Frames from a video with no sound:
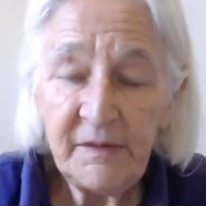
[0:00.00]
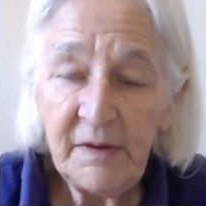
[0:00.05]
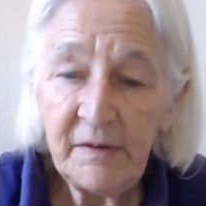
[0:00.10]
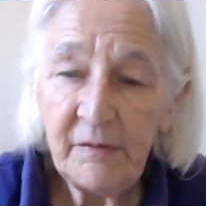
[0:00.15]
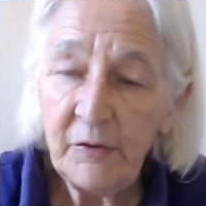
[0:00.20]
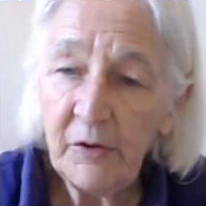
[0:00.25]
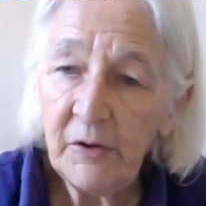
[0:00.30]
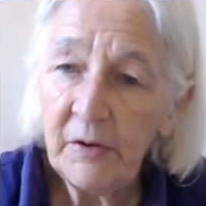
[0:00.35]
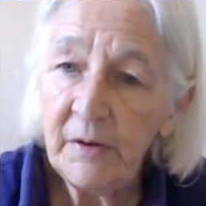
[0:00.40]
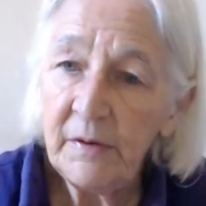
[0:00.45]

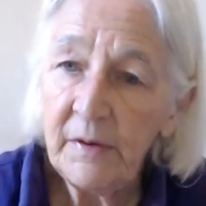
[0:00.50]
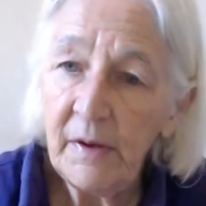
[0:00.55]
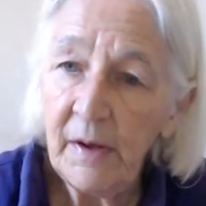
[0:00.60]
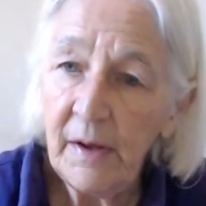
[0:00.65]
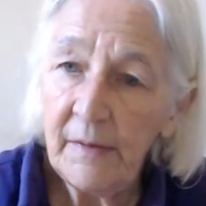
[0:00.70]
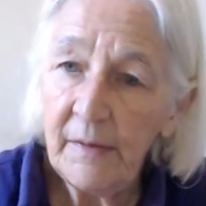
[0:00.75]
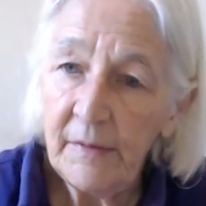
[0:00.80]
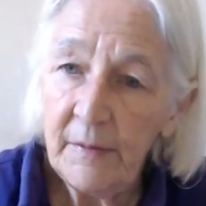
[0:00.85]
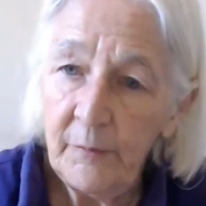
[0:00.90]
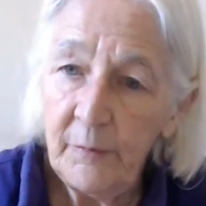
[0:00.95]
let's look at
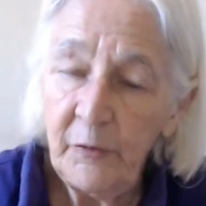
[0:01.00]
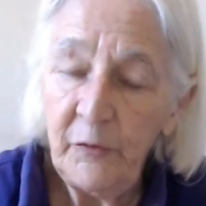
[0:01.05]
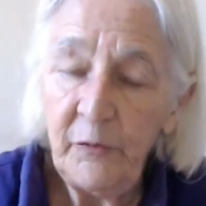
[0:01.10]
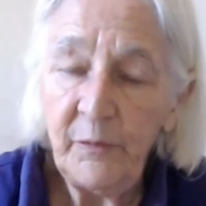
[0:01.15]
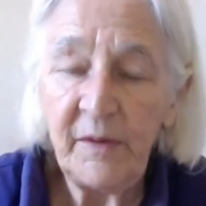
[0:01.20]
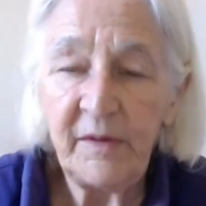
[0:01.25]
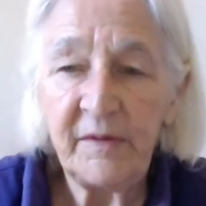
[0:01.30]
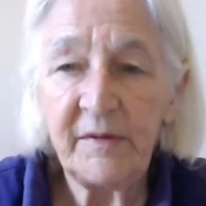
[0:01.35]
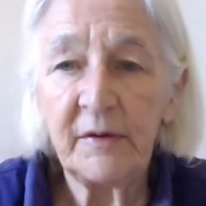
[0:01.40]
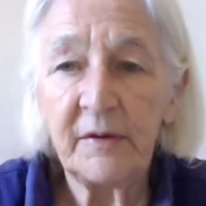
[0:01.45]
the
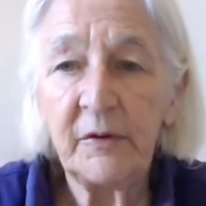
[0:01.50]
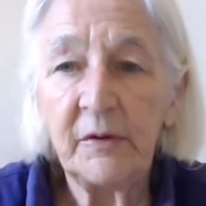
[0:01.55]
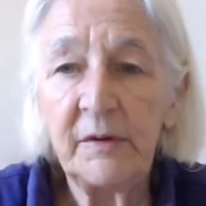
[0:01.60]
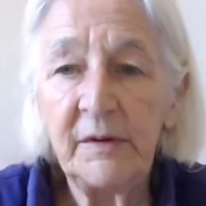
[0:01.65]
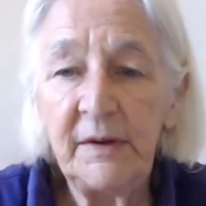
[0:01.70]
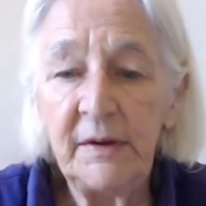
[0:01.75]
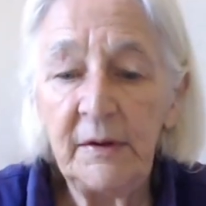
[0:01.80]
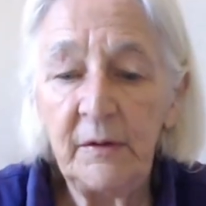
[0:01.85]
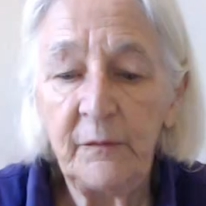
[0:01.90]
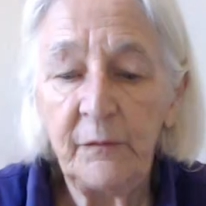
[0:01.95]
movements that are
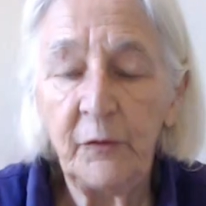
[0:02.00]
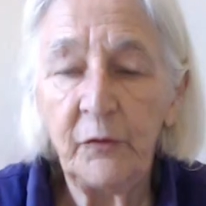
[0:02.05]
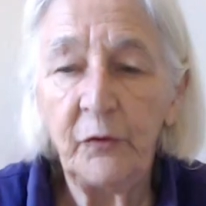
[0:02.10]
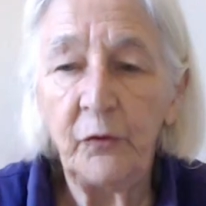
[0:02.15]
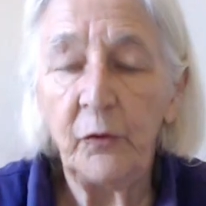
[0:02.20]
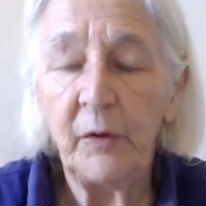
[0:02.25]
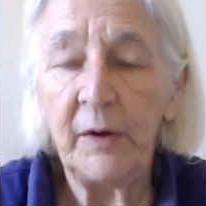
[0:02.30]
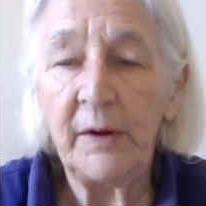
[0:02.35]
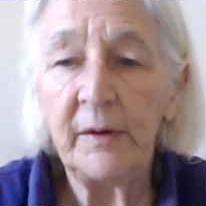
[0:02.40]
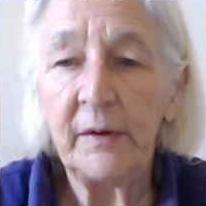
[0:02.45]
needed for
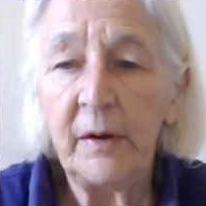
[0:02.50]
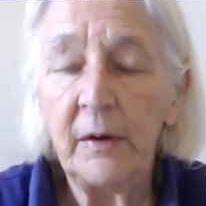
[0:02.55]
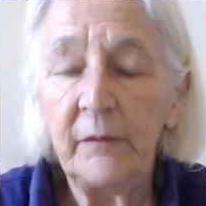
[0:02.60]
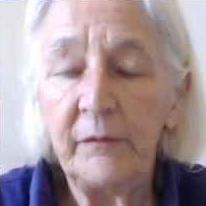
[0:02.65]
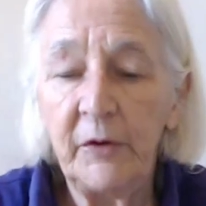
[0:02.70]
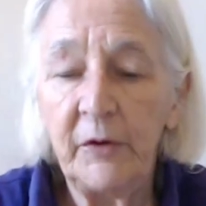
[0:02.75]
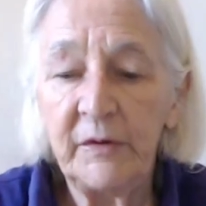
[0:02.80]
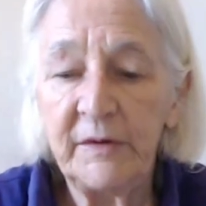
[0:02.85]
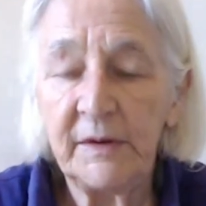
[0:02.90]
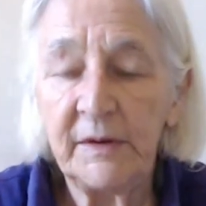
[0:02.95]
drawing
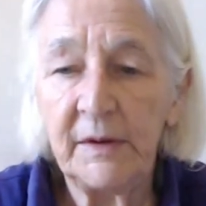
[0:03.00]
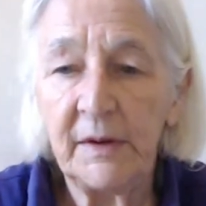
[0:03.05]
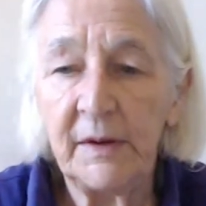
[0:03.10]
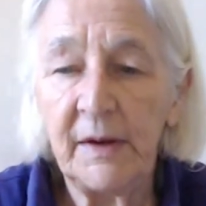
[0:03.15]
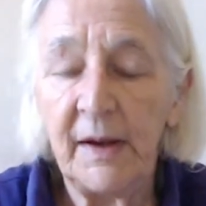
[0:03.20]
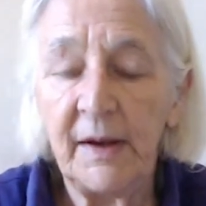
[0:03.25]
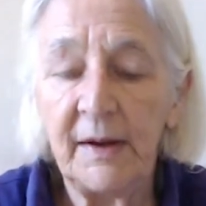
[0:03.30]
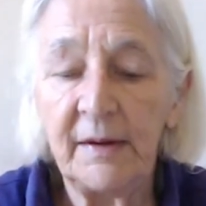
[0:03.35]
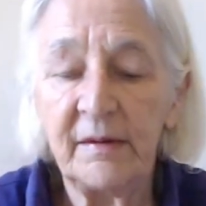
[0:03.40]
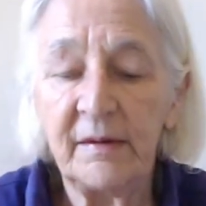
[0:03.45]
vertical
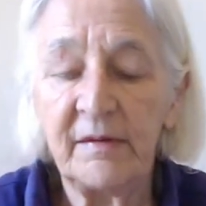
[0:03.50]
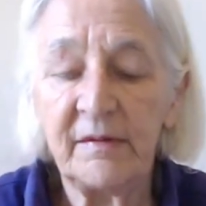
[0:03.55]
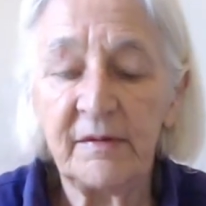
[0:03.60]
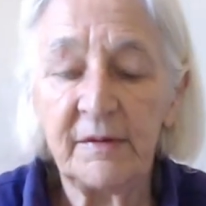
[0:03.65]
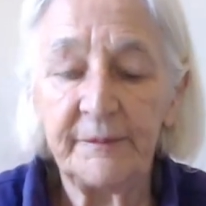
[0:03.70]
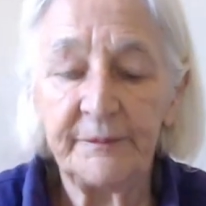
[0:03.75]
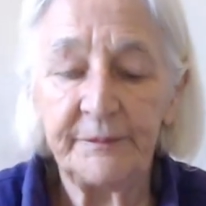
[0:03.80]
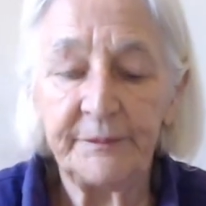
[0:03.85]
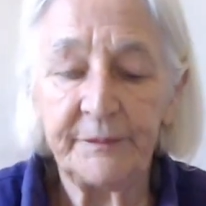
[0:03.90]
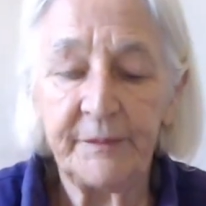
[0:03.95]

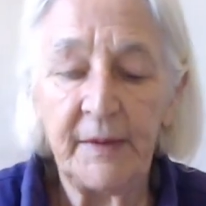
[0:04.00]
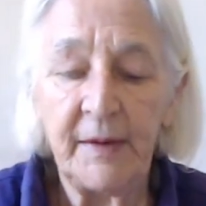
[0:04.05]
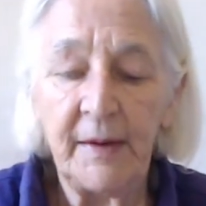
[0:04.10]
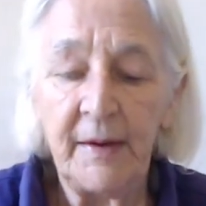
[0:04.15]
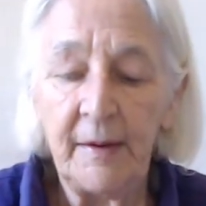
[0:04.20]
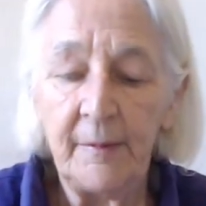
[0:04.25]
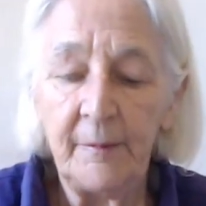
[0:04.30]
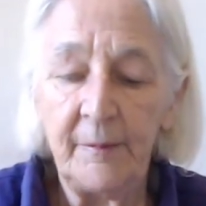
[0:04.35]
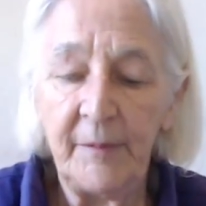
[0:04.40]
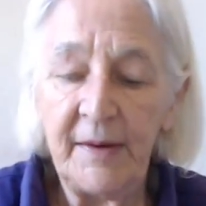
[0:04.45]
lines.
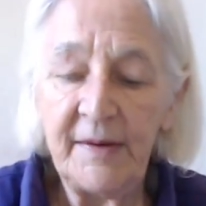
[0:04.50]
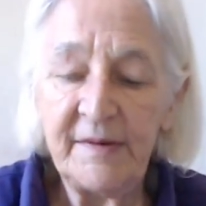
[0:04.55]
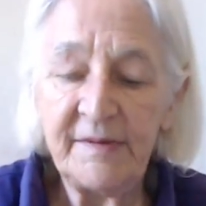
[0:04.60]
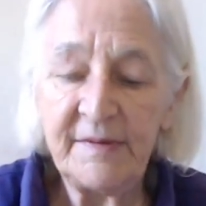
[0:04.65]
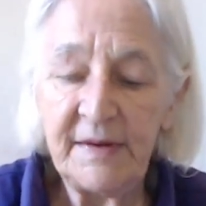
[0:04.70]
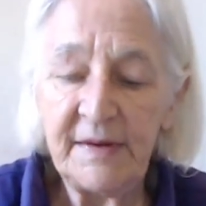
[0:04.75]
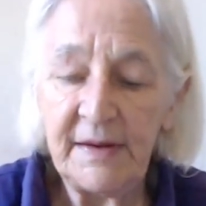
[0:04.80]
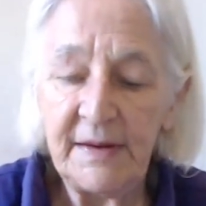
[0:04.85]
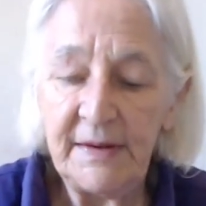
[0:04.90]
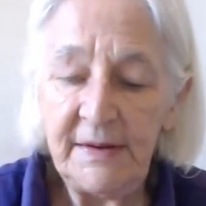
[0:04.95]

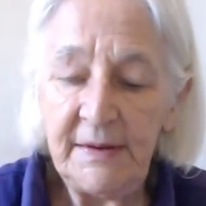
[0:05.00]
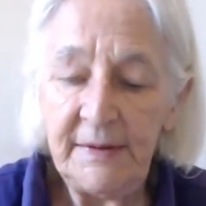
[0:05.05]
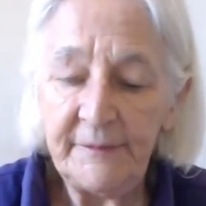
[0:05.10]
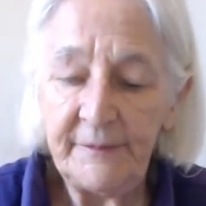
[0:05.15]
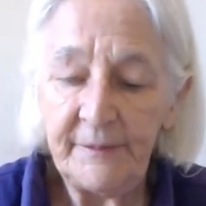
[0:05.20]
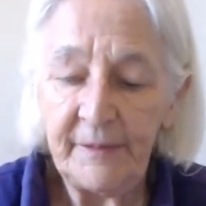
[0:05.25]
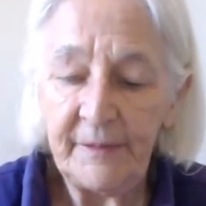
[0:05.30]
Basically,